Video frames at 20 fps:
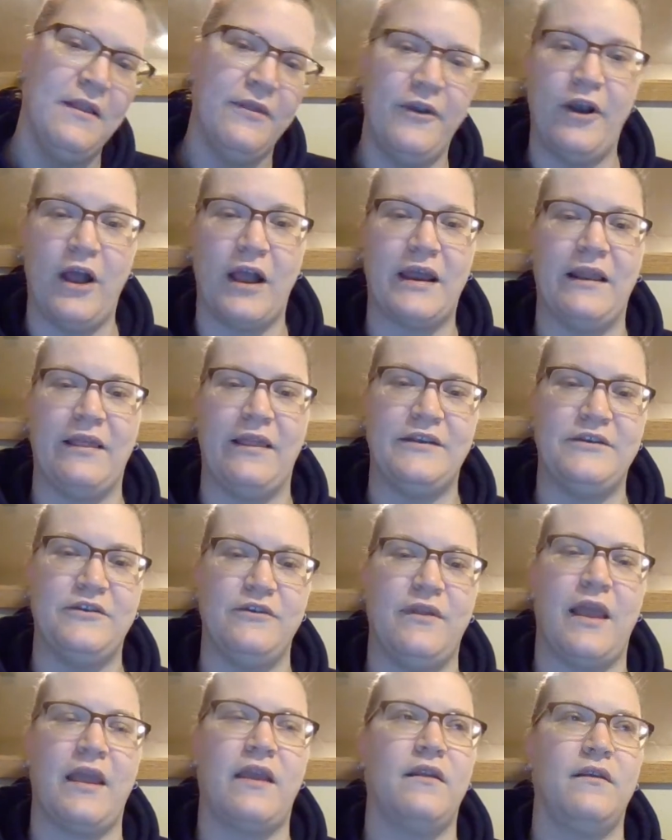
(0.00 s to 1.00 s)
They're not going to let you
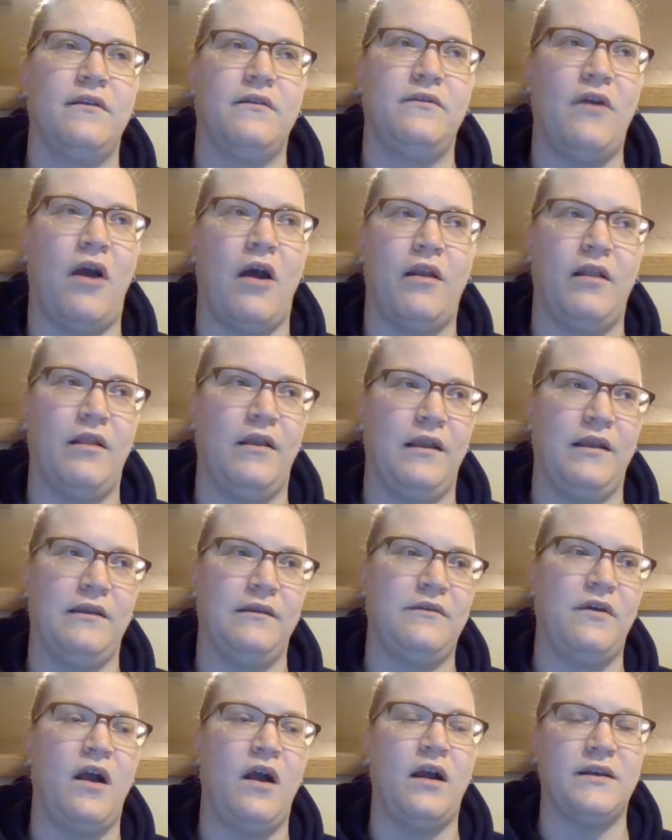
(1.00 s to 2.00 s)
dawdle
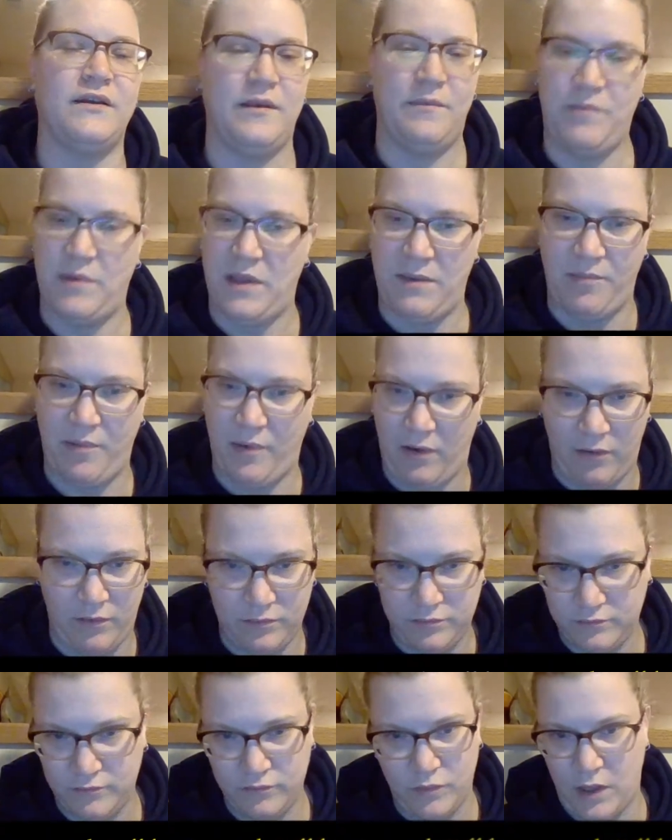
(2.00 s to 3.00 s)
and talk to
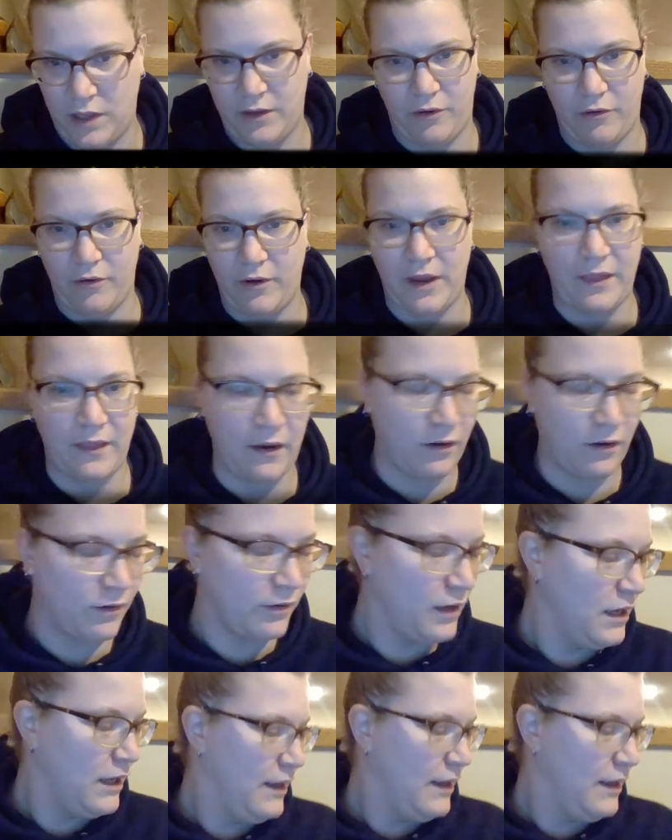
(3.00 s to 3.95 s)
people while you're in there.